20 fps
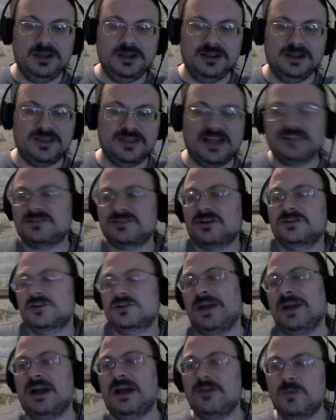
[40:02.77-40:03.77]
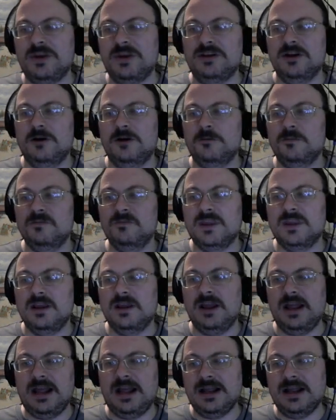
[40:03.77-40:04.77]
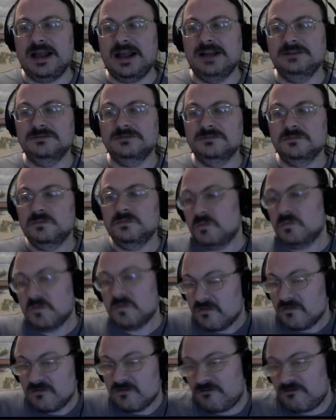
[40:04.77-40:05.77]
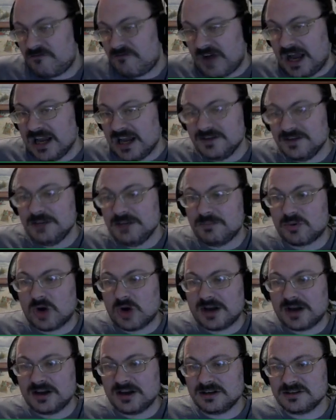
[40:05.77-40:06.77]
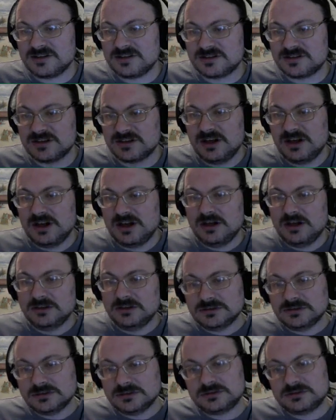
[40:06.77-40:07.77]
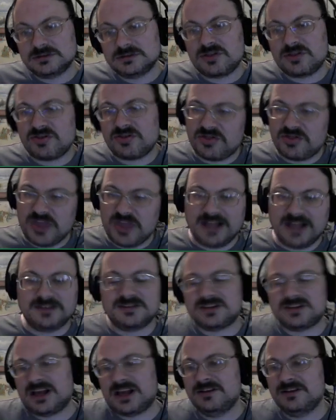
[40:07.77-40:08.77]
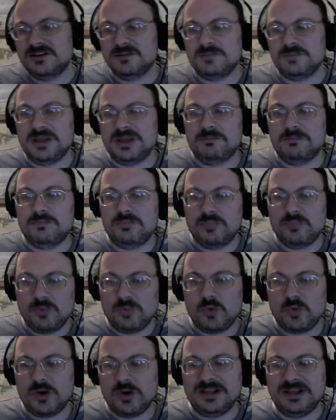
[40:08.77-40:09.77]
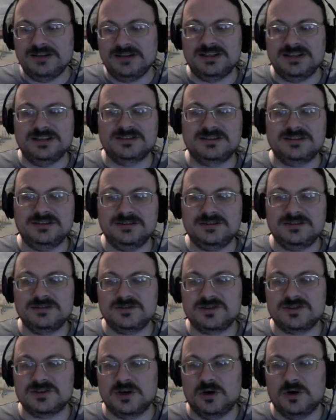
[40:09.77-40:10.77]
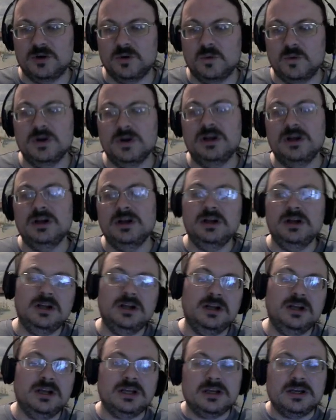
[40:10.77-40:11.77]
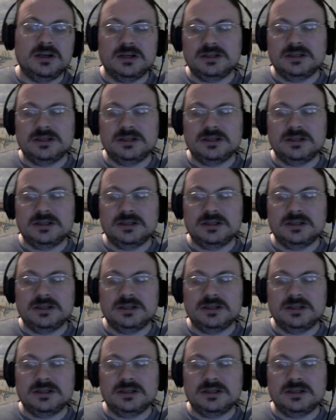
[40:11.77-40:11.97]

that starts going out the window. Yep. And again, 5e products, they tend to be pretty decent, so yeah,